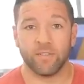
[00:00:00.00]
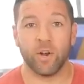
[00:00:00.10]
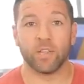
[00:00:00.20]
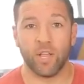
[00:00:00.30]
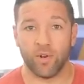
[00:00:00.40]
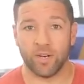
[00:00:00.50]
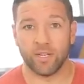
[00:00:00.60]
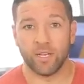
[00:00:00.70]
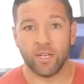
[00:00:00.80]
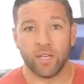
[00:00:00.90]
Very loaded.
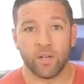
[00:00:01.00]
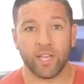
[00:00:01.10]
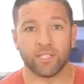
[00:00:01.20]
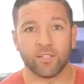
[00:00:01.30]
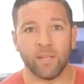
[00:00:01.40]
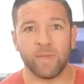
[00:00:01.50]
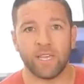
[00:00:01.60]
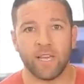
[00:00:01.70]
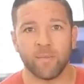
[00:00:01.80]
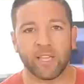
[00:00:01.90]
Okay. So let
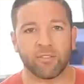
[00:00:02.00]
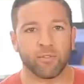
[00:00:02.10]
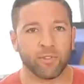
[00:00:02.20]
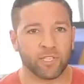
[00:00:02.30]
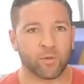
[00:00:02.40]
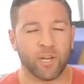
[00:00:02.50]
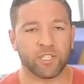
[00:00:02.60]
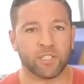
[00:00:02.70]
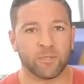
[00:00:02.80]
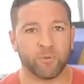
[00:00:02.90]
me uh, let me get through these
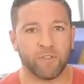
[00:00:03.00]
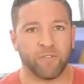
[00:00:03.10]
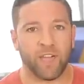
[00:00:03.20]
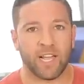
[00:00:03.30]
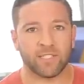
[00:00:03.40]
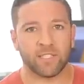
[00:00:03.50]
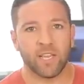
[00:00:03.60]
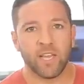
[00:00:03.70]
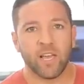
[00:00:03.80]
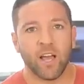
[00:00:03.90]
questions pretty fast.
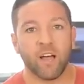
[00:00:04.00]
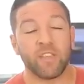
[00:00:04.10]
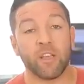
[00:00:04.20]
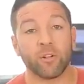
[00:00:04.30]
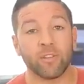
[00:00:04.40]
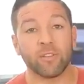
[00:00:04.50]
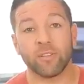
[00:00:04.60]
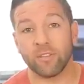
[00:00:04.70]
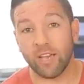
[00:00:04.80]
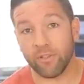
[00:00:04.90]
Uh, the other
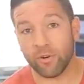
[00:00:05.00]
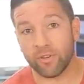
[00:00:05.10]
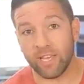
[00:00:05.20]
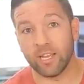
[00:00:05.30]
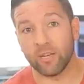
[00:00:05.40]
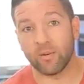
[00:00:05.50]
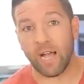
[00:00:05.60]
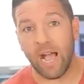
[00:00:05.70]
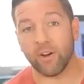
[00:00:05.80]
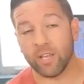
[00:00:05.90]
the other
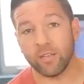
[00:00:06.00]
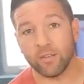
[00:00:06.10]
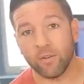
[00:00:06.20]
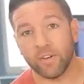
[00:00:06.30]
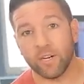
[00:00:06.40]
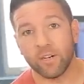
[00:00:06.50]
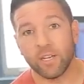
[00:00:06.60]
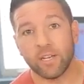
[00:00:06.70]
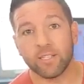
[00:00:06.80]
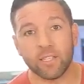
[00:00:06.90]
yellow Audi over here,
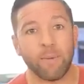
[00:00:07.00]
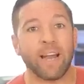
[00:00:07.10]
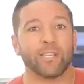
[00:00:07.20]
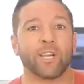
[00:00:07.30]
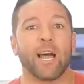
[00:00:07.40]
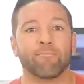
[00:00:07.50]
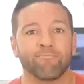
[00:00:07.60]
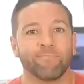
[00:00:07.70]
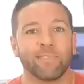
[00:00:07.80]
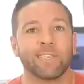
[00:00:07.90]
it's in the body
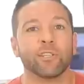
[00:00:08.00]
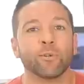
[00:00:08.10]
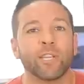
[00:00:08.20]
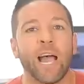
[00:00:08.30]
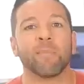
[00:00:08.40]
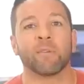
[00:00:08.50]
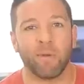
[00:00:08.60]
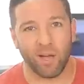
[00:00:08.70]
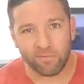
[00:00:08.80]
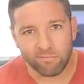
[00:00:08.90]
shop. It needs a new timing
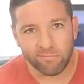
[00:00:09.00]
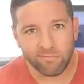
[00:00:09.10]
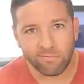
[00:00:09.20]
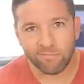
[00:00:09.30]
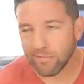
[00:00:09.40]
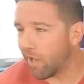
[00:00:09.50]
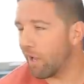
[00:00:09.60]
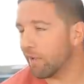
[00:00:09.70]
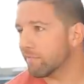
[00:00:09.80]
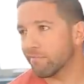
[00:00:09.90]
belt.
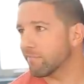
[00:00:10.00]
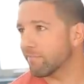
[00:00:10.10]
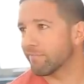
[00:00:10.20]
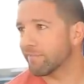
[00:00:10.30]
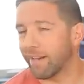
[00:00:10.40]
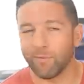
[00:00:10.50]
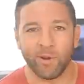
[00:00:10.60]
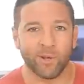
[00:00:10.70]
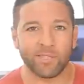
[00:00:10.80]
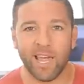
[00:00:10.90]
Duh. Yeah.
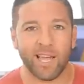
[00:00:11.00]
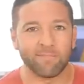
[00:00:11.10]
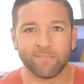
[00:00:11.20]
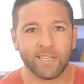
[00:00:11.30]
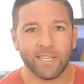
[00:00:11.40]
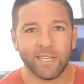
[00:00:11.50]
Everyone knows that. Mm.